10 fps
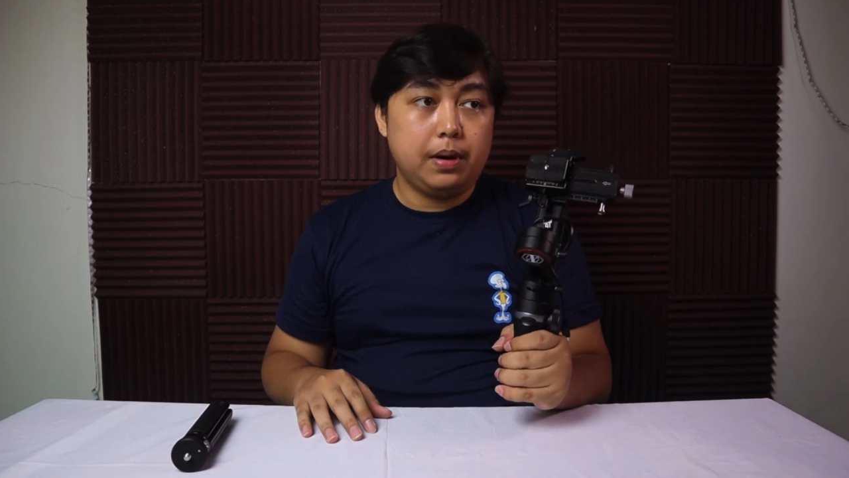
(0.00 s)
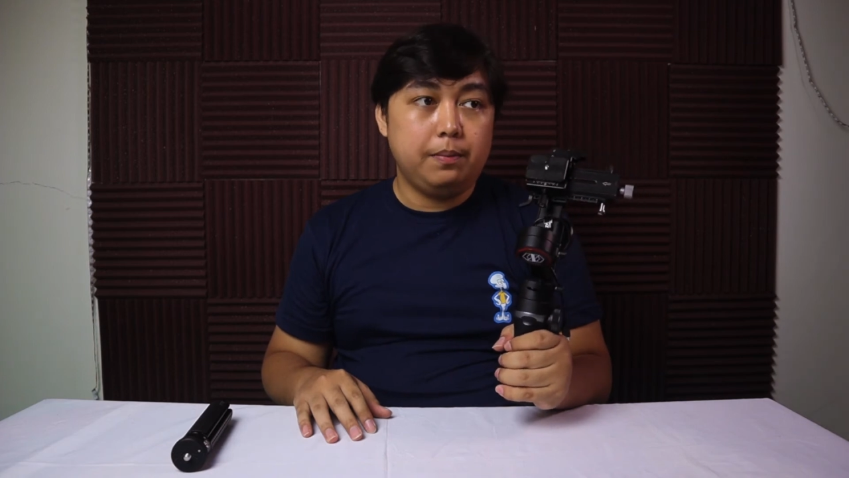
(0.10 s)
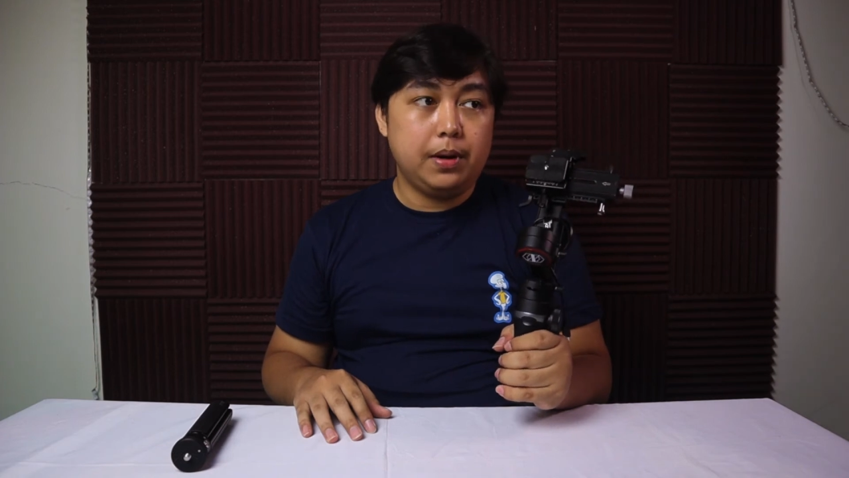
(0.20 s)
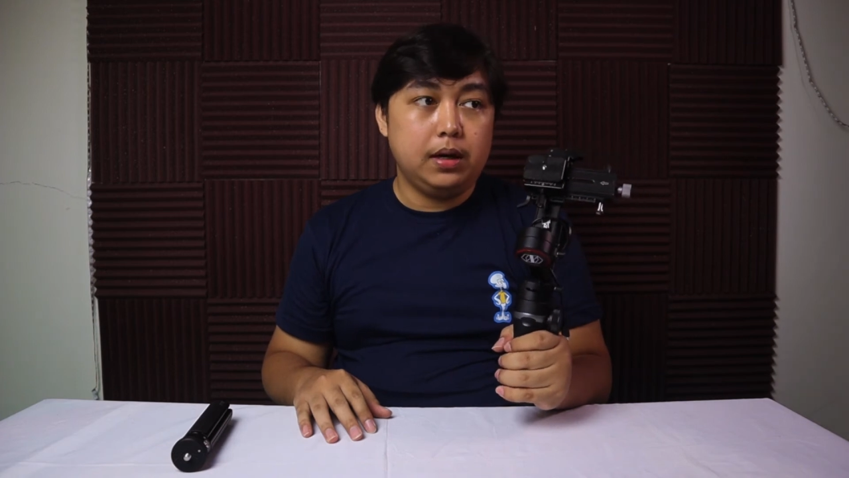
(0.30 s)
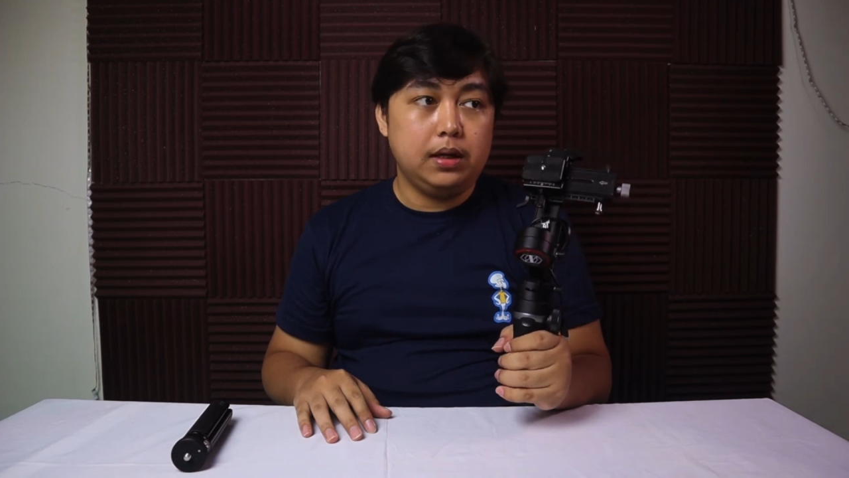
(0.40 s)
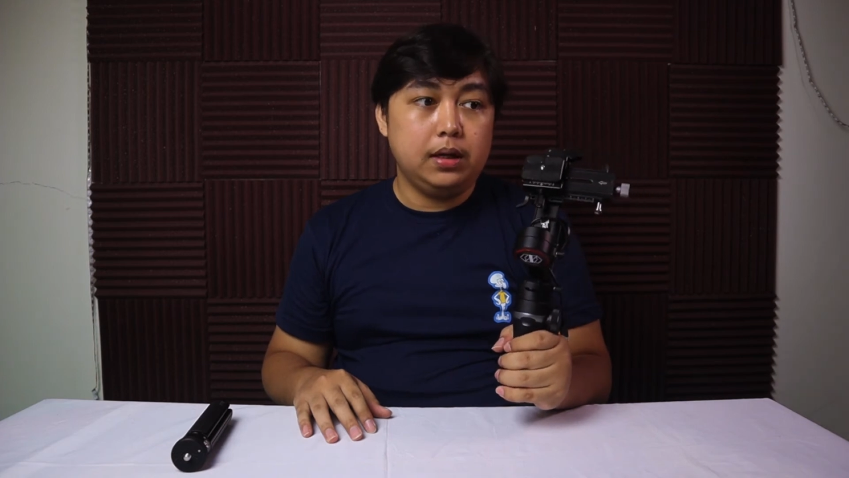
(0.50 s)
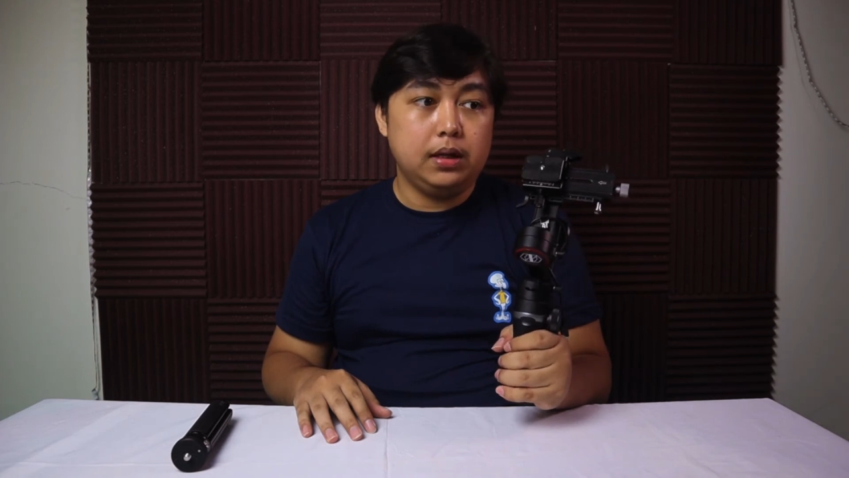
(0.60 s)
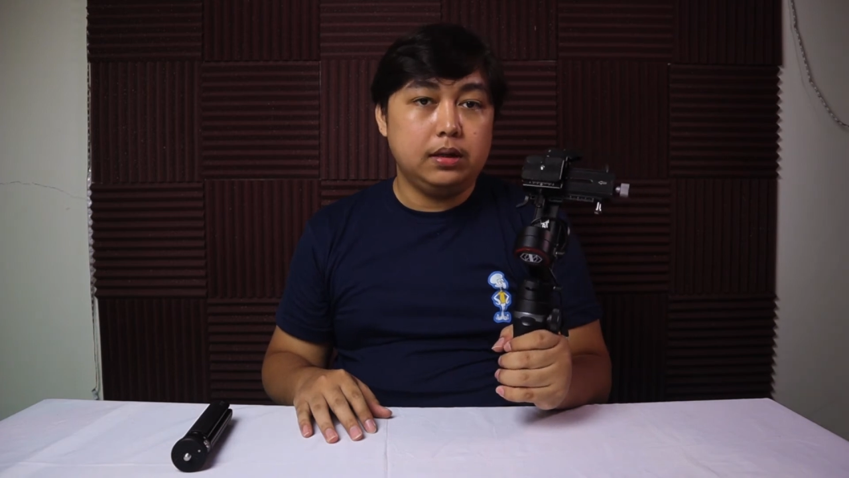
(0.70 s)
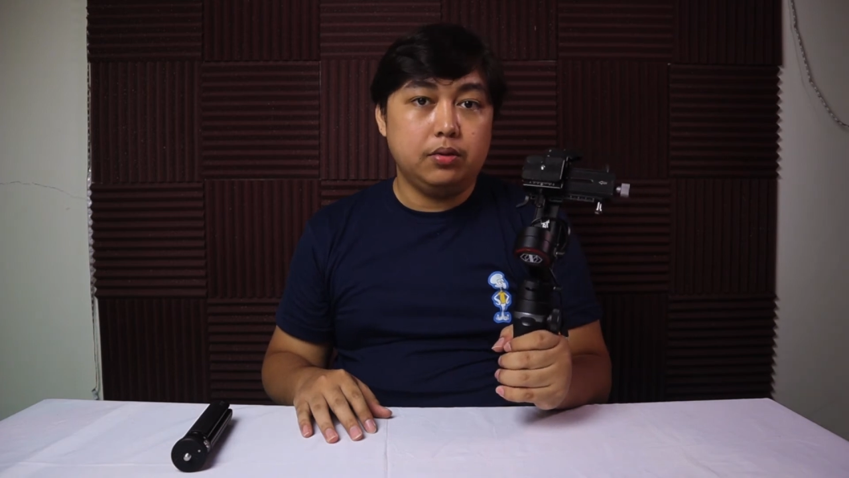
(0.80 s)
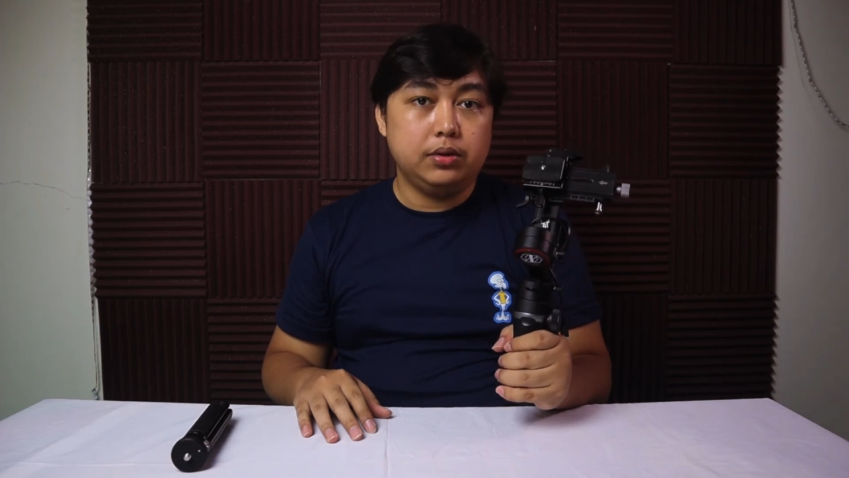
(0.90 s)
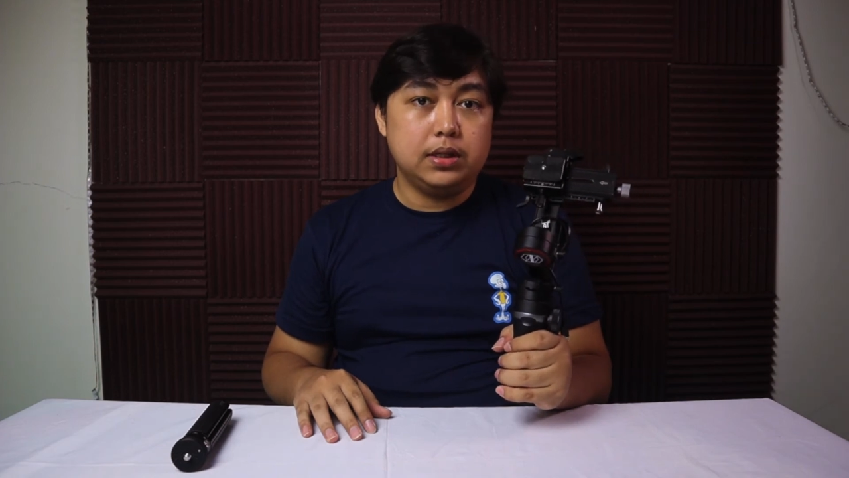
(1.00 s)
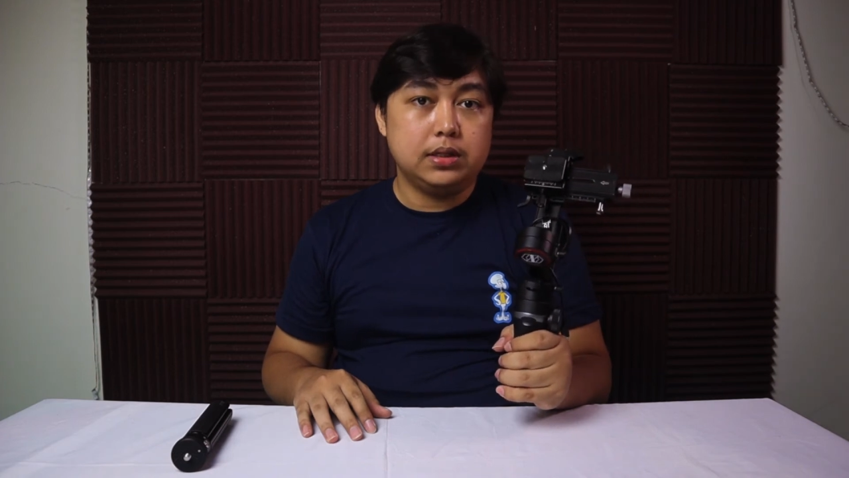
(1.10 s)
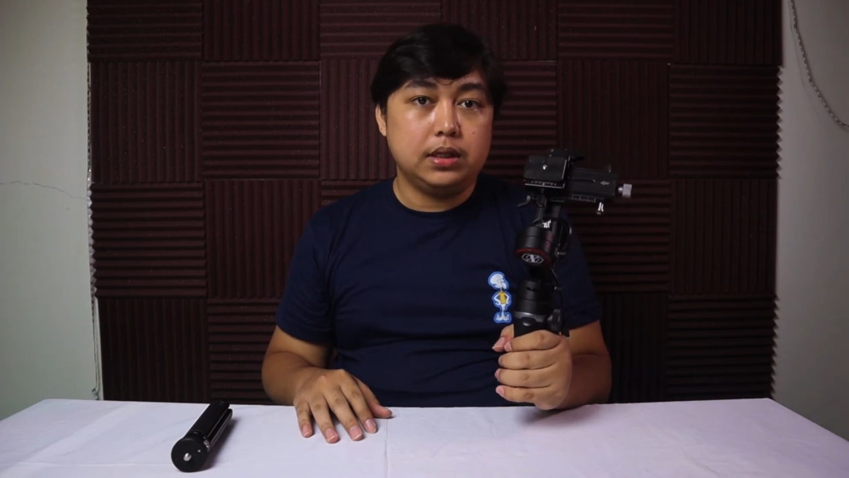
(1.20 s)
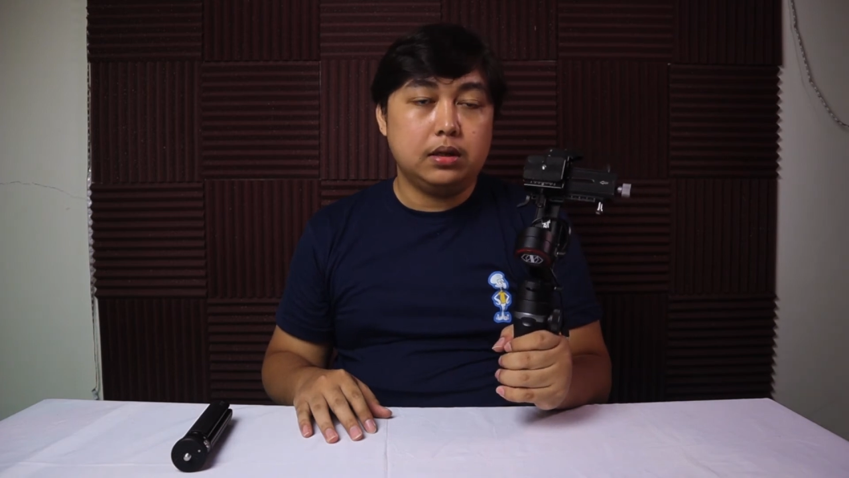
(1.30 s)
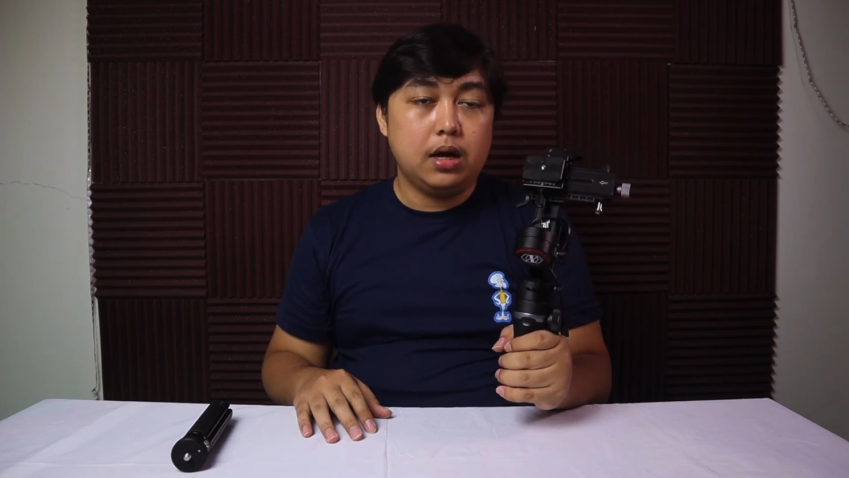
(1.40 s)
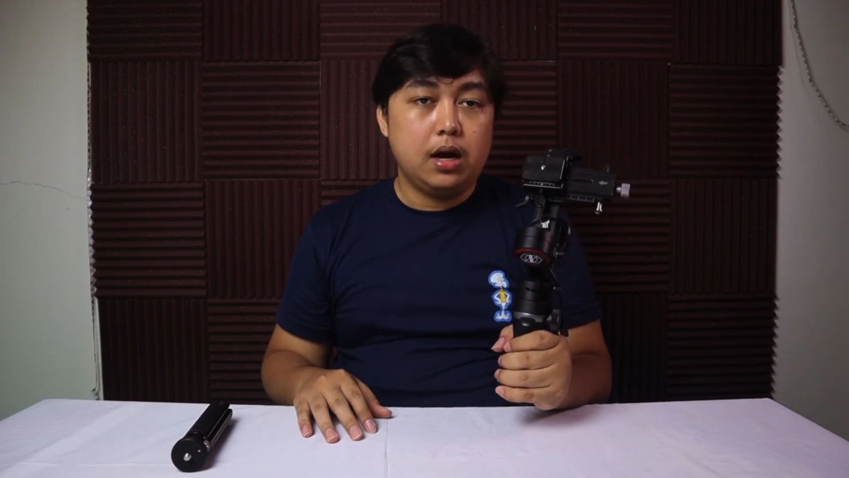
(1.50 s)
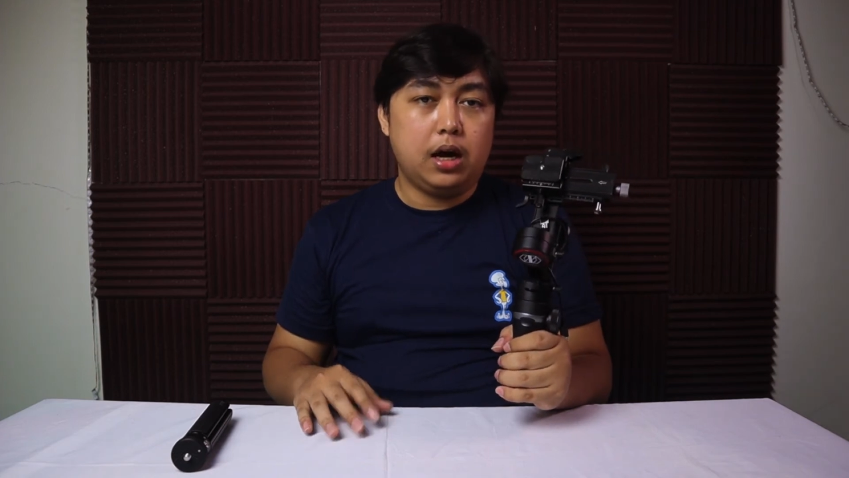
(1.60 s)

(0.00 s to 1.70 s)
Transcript: I barely noticed it.